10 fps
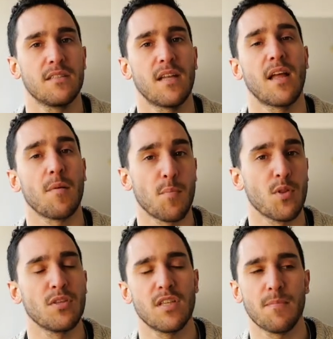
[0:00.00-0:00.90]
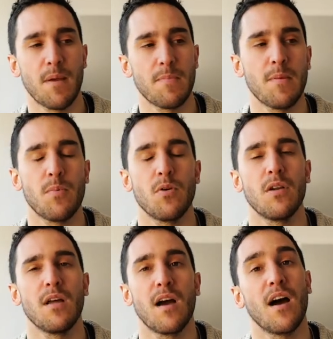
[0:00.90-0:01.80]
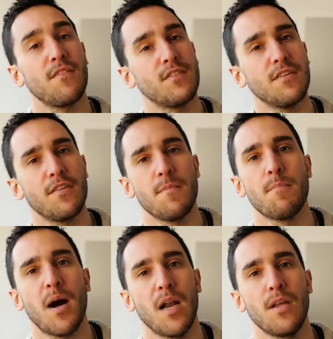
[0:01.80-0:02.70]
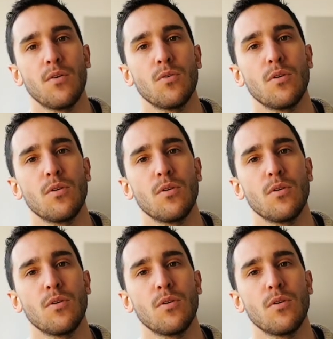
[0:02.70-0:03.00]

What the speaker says: that are produced by people have different value.